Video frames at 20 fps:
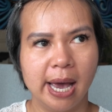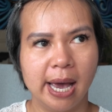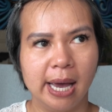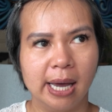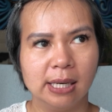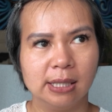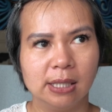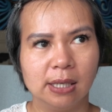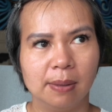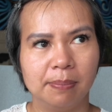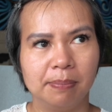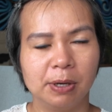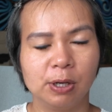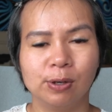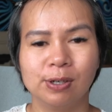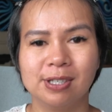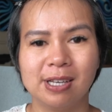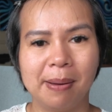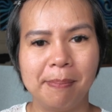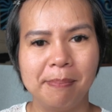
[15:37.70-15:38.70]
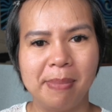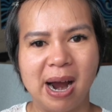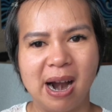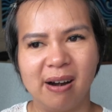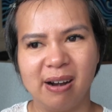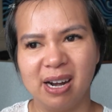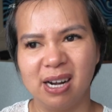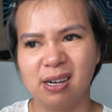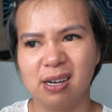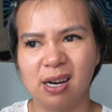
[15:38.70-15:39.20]
And because I'm
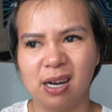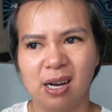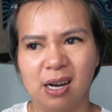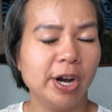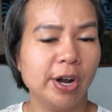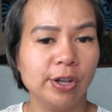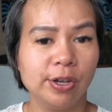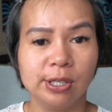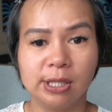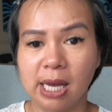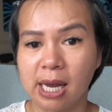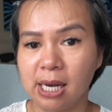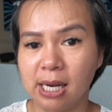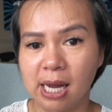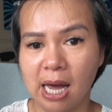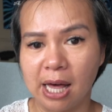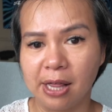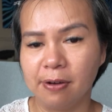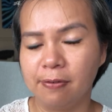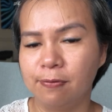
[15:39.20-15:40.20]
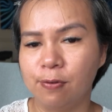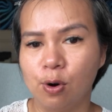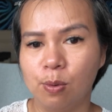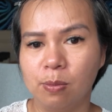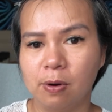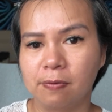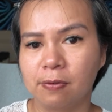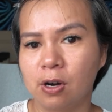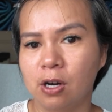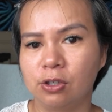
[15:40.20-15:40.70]
married, we don't use any other
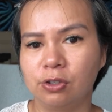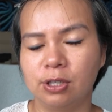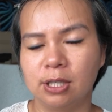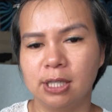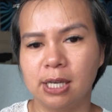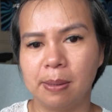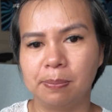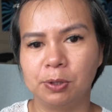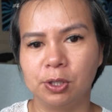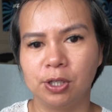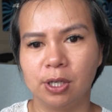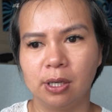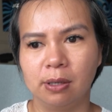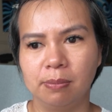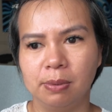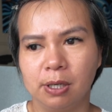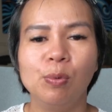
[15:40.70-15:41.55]
form of contraception.